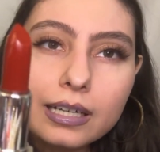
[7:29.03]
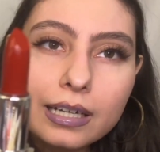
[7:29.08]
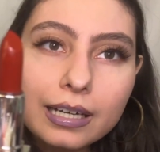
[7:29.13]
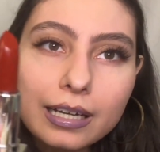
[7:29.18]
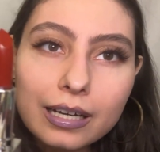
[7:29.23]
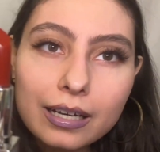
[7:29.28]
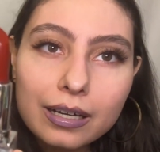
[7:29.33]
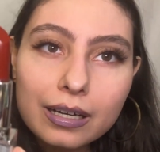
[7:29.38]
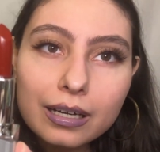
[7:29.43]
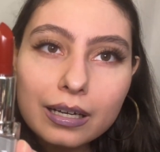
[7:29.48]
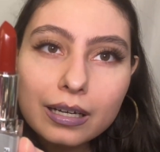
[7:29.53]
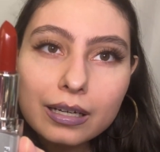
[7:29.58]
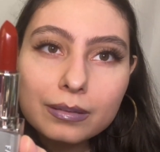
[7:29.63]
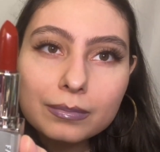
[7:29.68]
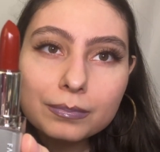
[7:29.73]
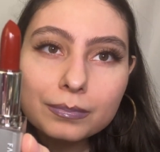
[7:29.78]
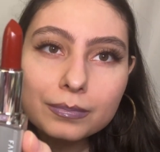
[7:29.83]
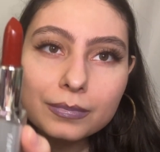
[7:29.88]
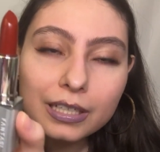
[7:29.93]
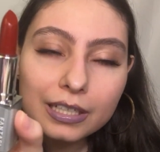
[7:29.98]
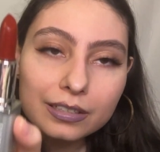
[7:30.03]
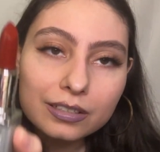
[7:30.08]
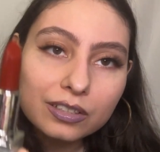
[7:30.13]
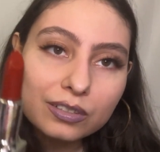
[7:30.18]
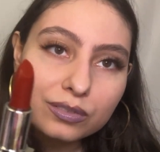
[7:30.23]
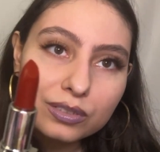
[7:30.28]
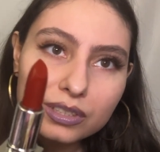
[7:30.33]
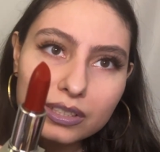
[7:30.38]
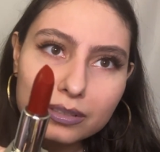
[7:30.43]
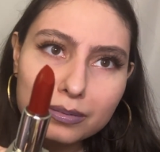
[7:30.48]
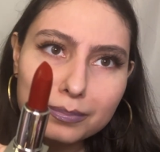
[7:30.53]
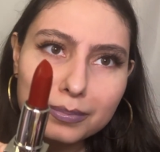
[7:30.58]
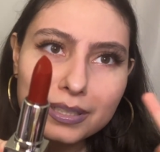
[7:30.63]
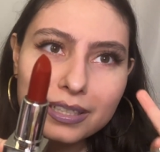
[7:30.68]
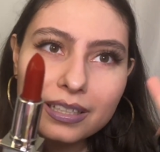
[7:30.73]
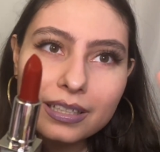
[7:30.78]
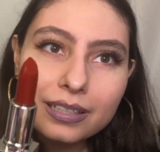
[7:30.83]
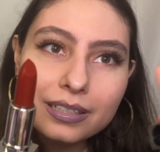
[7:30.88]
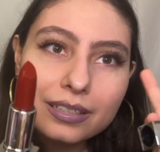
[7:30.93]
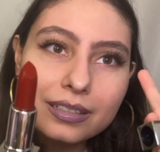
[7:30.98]
I thought it was gonna be
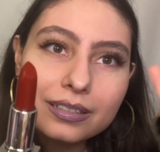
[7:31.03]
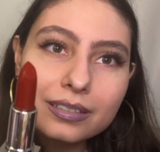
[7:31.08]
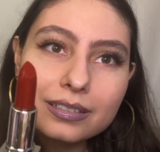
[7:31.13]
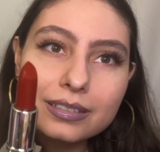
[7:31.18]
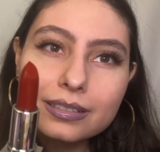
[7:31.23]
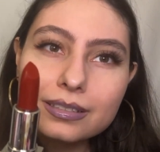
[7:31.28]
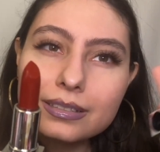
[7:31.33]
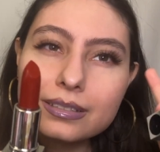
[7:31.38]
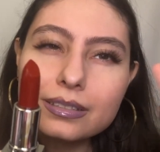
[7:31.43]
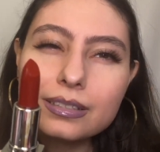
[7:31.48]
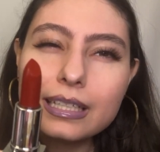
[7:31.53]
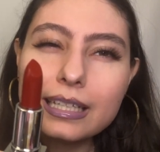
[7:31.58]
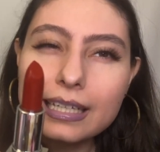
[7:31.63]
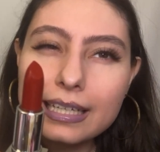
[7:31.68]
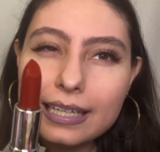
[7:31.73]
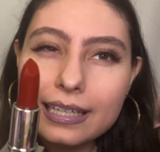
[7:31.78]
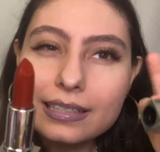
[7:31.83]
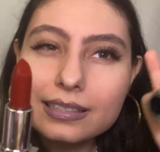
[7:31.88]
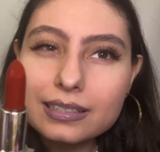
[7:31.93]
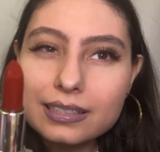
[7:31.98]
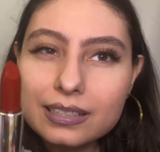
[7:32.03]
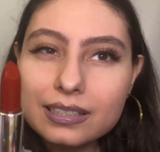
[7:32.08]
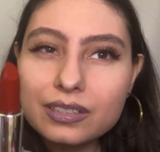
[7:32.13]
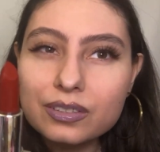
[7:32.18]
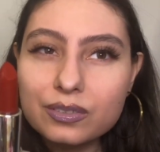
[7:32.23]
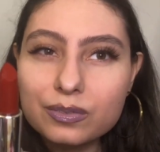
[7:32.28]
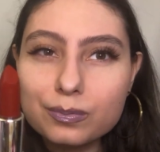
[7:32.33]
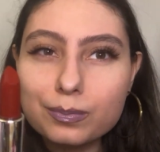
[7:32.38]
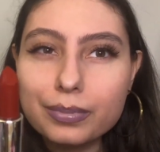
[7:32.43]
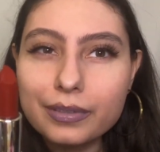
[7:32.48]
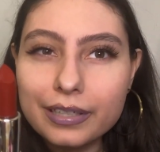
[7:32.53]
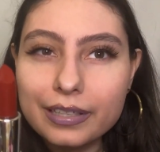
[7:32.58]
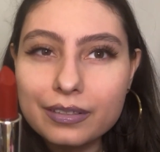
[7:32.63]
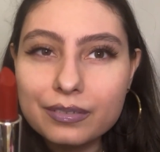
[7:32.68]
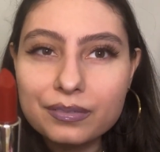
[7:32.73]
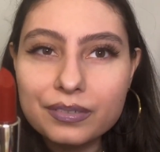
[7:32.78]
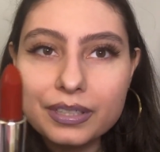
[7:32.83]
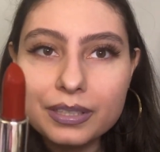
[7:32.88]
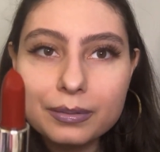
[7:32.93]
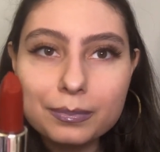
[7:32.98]
like a classic bright
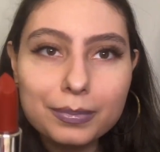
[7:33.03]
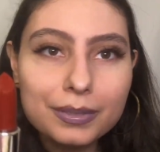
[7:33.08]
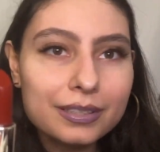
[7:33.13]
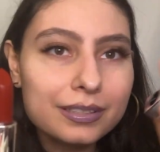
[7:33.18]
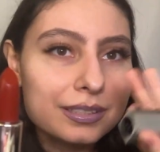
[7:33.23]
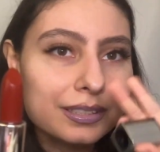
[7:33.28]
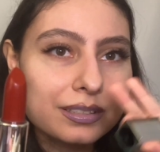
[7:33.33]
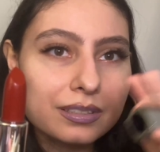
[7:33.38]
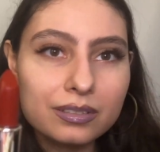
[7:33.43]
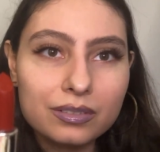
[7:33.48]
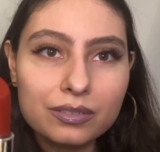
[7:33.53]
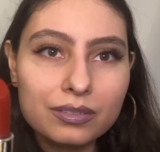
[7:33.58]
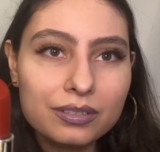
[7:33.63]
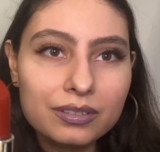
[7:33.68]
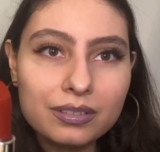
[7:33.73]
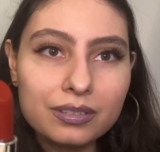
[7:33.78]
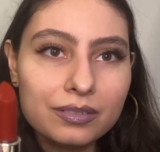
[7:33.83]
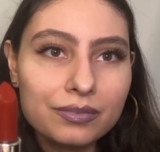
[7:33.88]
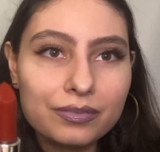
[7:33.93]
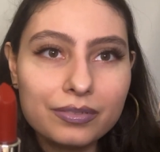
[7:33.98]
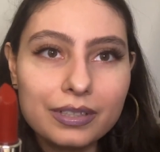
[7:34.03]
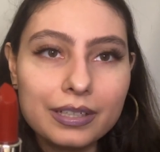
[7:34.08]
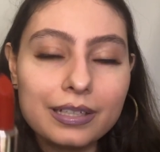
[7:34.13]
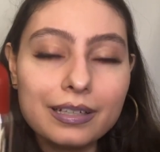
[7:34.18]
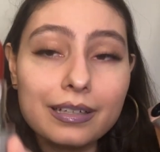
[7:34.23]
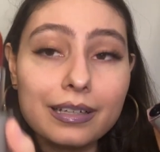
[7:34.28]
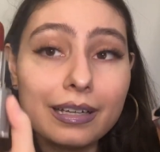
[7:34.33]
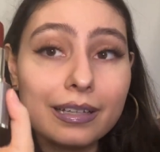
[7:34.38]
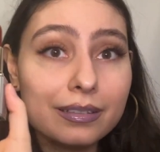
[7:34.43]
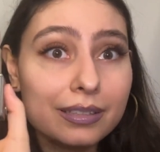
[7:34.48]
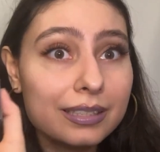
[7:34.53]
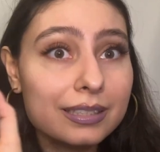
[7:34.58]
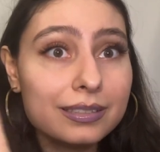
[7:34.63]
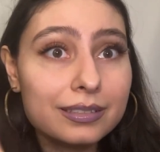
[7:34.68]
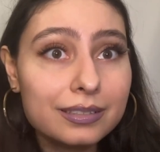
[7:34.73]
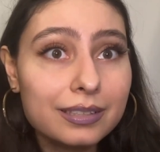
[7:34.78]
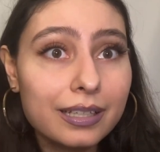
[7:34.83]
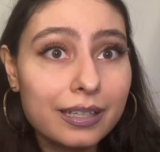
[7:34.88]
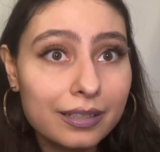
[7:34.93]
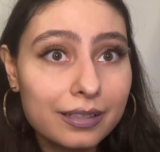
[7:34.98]
red, but it's totally fine
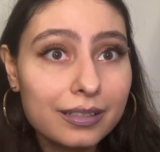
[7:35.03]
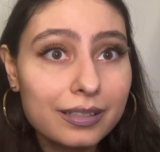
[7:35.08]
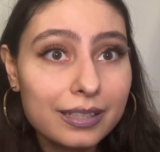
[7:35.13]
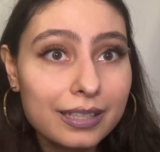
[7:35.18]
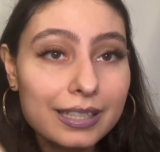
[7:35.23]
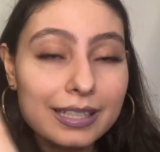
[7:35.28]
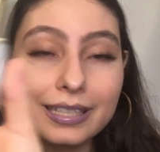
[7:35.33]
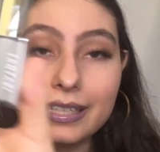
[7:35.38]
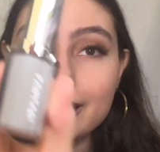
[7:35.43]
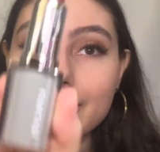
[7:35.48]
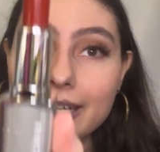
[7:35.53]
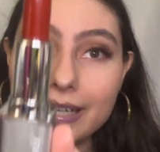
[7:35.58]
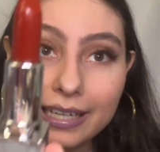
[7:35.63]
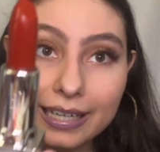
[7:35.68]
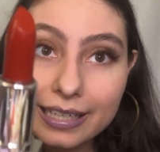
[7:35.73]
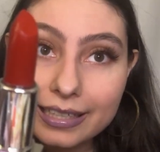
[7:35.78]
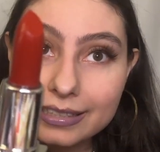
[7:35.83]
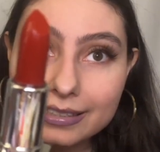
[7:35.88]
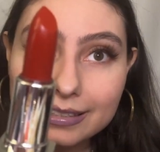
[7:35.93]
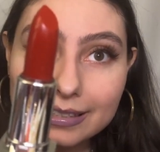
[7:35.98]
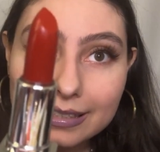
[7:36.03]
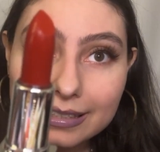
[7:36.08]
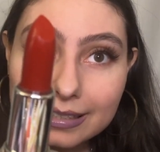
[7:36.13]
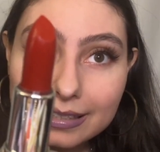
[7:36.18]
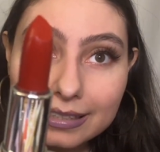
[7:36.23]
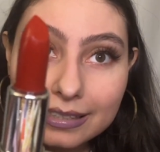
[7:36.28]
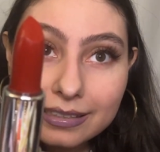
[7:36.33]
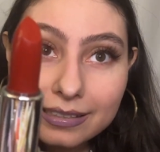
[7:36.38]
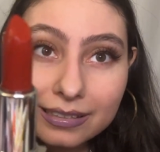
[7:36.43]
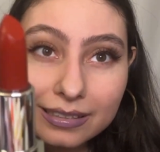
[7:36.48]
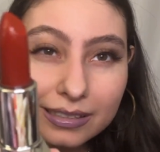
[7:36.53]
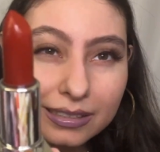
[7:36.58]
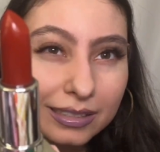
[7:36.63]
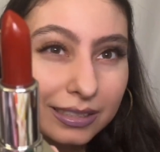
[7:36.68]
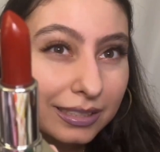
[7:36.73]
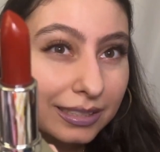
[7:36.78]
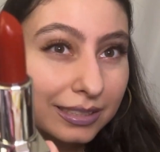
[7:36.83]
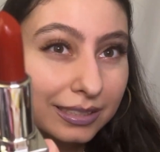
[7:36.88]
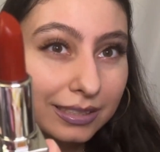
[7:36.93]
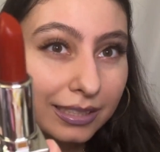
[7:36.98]
because I need
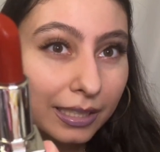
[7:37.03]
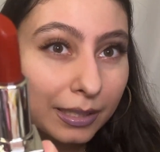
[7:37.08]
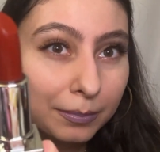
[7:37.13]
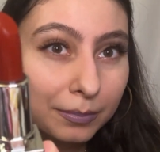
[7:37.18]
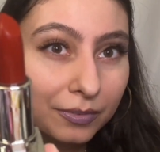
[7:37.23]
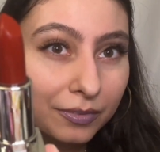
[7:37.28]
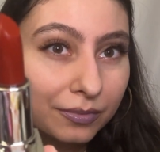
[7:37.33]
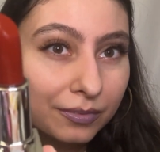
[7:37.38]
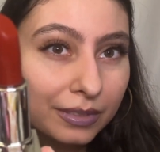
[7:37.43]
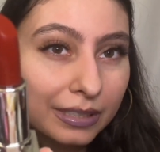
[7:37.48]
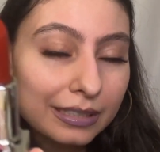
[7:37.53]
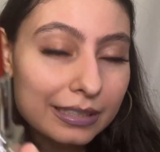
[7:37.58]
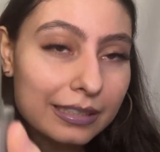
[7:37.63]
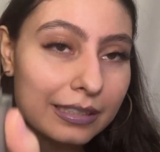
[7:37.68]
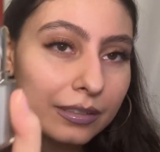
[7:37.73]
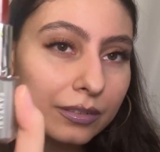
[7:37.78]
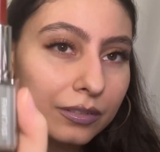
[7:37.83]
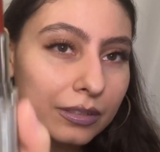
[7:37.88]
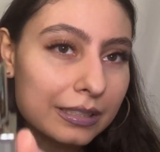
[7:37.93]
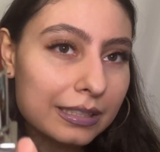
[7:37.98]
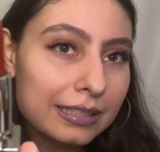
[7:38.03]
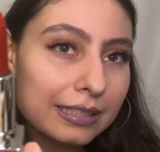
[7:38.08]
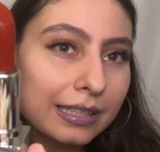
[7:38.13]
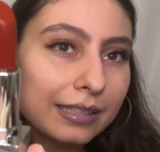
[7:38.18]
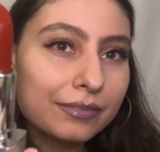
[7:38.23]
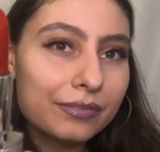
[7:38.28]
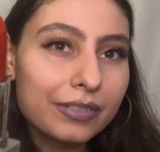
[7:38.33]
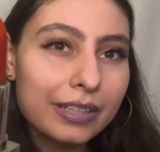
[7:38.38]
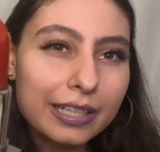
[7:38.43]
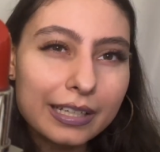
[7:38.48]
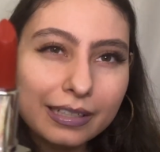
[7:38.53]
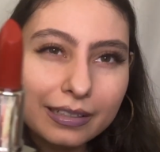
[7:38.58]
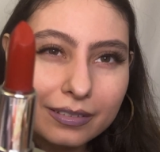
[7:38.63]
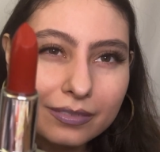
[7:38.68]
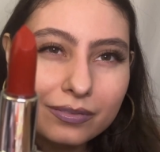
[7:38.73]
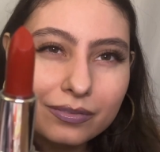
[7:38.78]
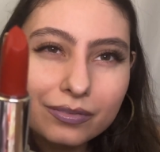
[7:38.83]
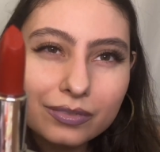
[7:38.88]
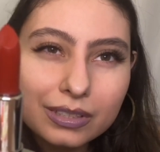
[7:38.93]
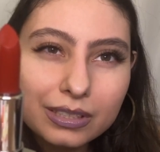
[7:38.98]
this type of red. I don't think I
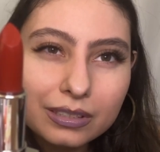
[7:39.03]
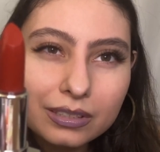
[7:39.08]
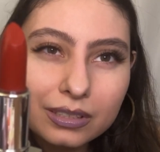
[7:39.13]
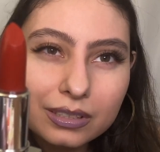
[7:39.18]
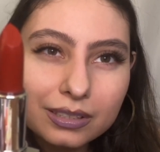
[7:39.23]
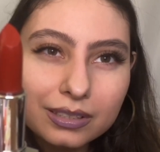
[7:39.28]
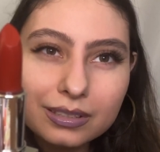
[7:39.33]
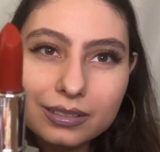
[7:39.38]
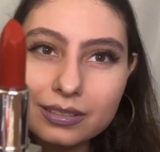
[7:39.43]
have this.